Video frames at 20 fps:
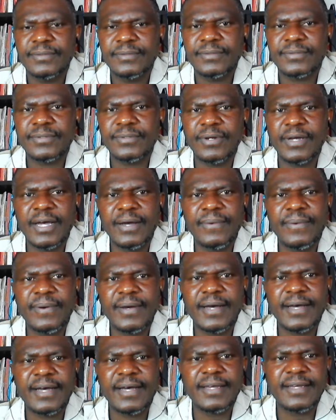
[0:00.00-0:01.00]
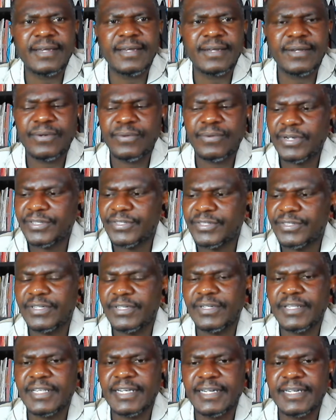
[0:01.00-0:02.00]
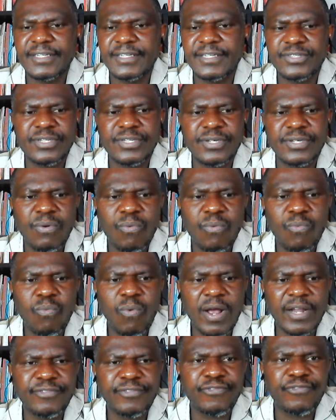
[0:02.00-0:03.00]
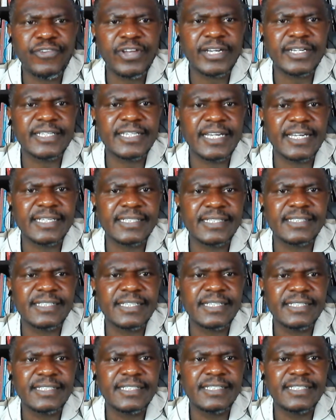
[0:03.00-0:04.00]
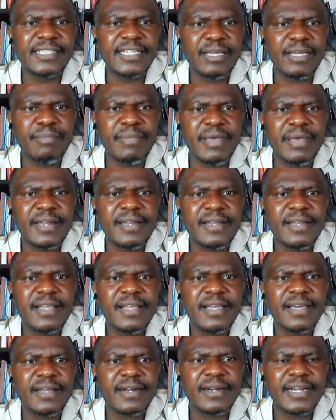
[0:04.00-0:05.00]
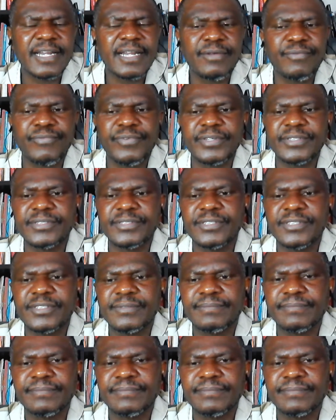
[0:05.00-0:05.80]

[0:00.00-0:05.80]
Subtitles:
So our question then is, what factors determine relevance?